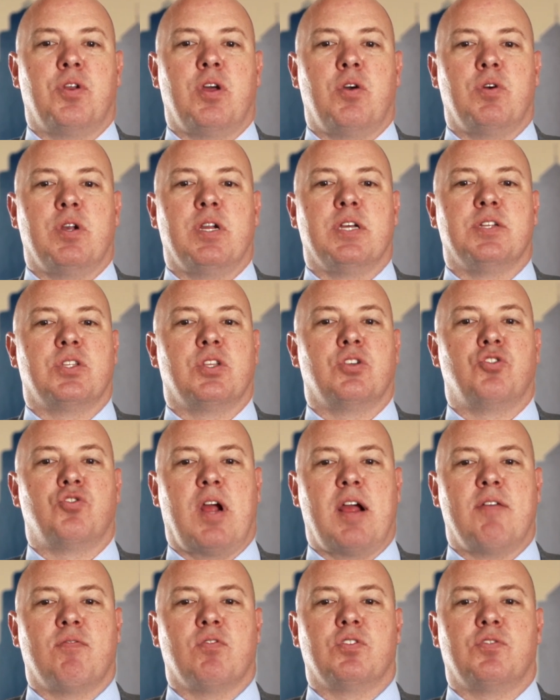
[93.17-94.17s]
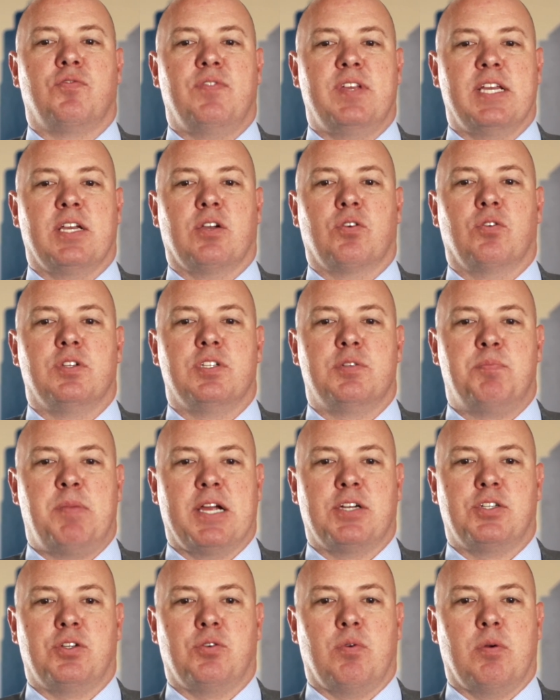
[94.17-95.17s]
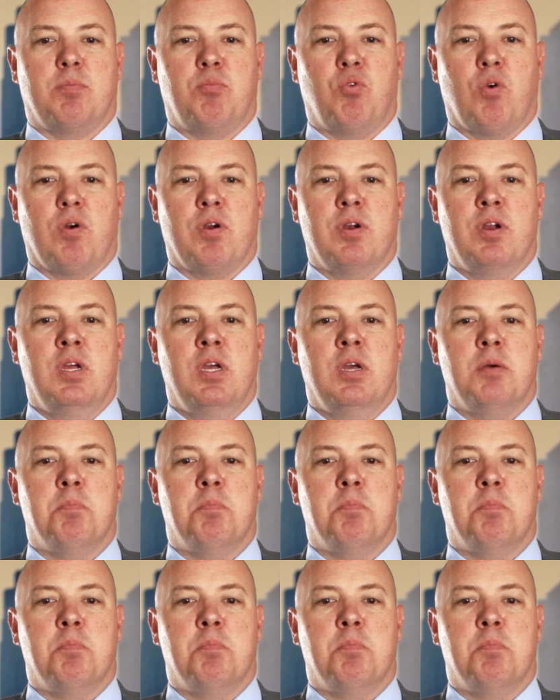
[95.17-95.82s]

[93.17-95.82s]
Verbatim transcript: known as the driver's vehicle inspection report,